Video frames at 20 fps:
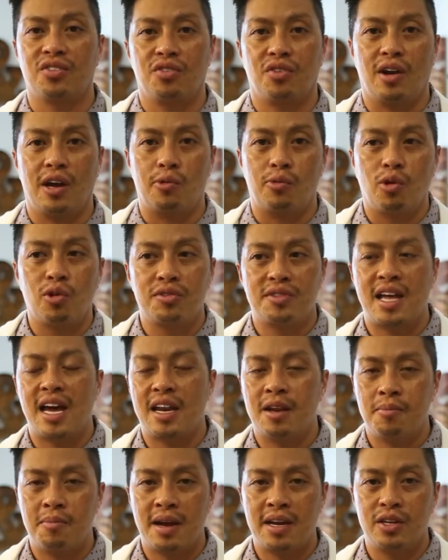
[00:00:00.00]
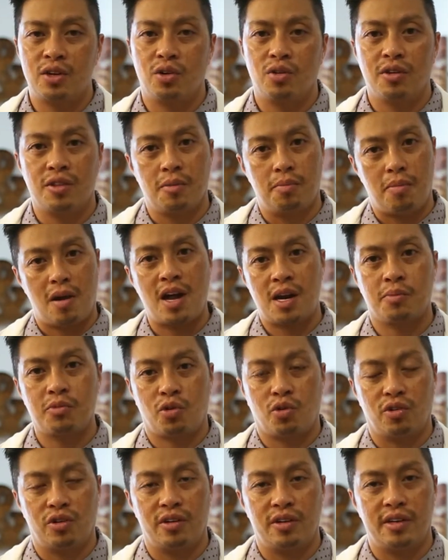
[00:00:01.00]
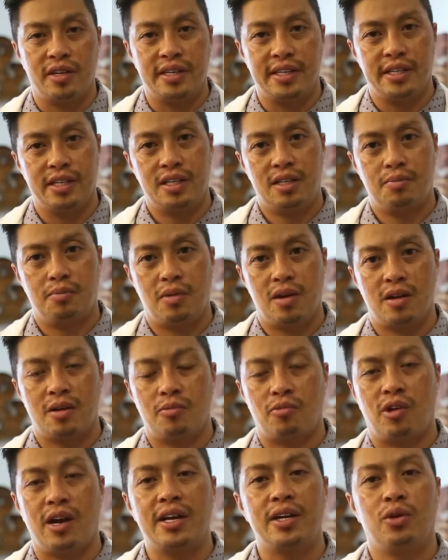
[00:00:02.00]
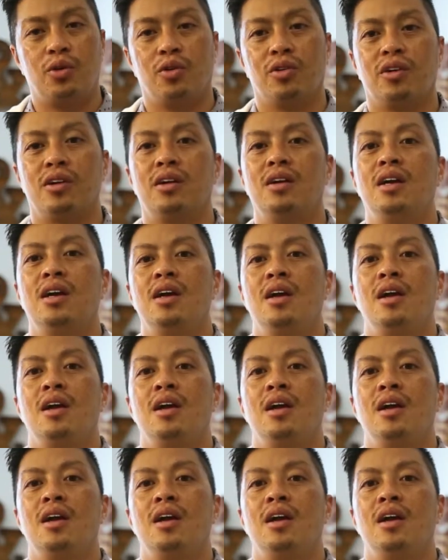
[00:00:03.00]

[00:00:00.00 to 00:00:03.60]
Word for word: So I wrote that on my note on the bottom corner here, bottom right corner.